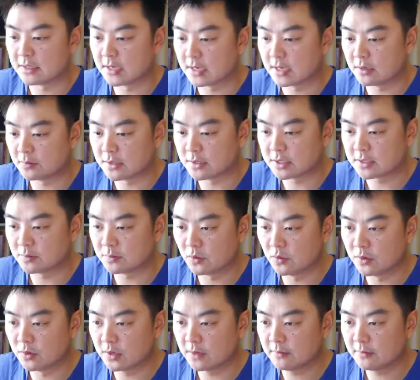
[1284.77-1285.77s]
the enemy
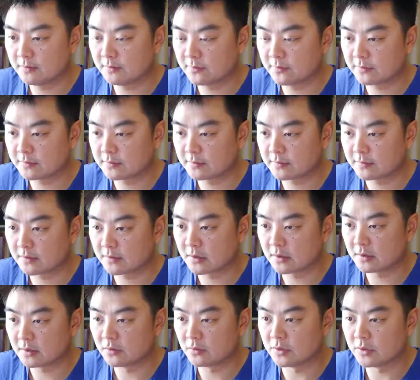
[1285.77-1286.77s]
spawner,
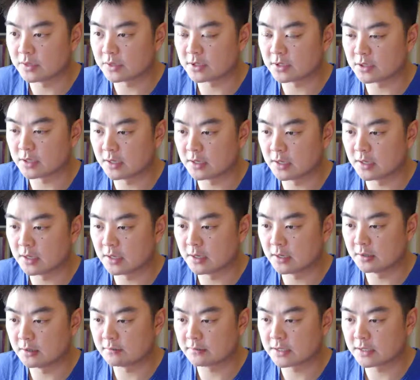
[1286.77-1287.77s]
which
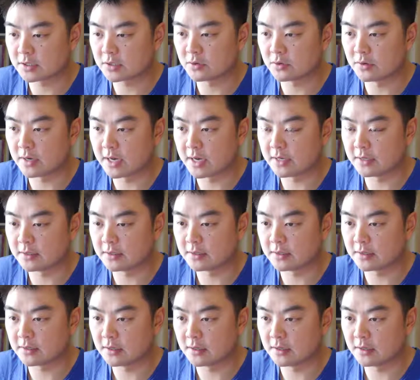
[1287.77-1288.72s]
gets created